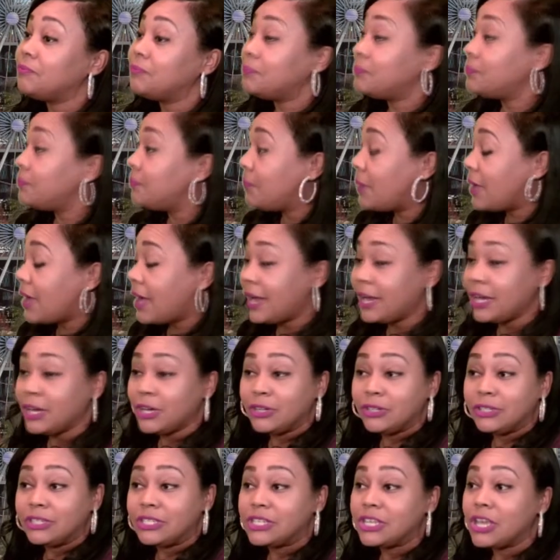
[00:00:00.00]

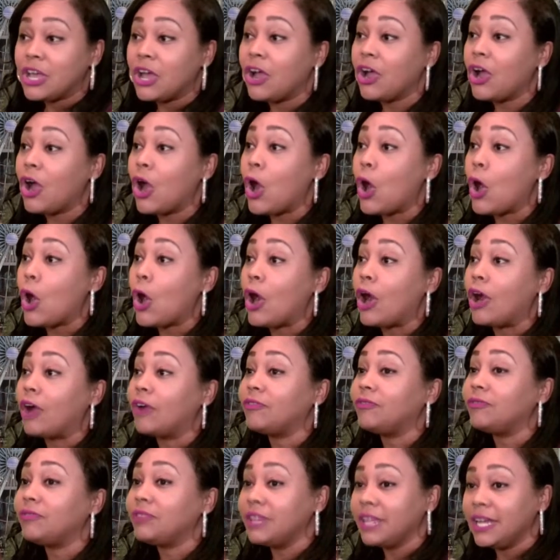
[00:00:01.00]
buyers are
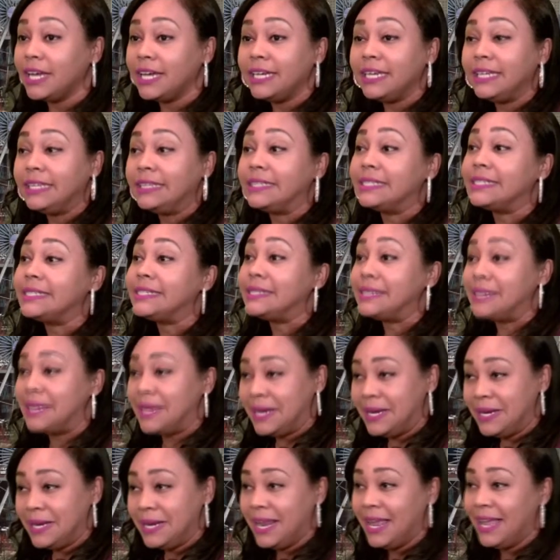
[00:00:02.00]
flooding the
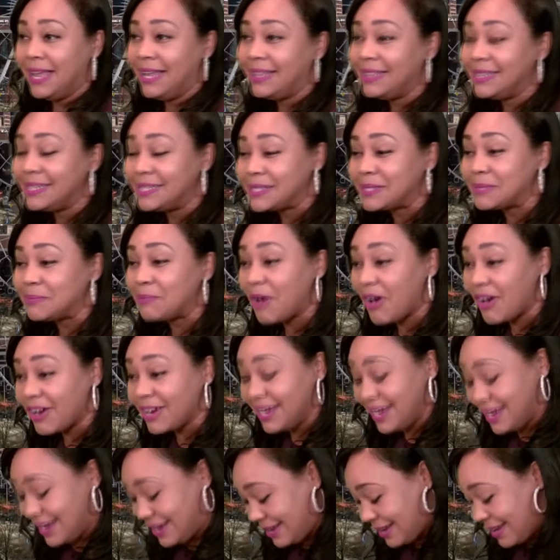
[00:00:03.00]
scene in this
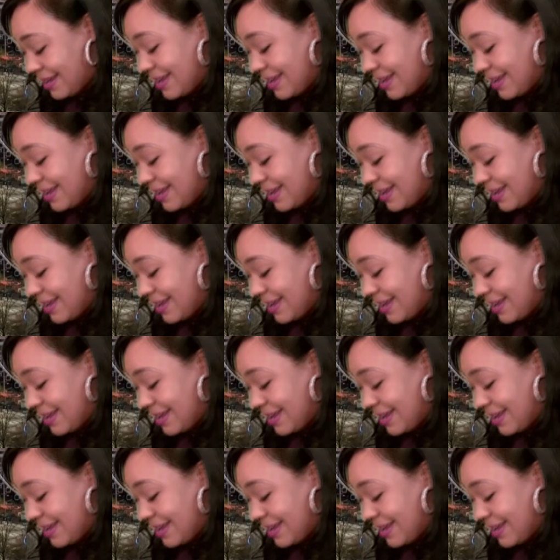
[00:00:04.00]
market,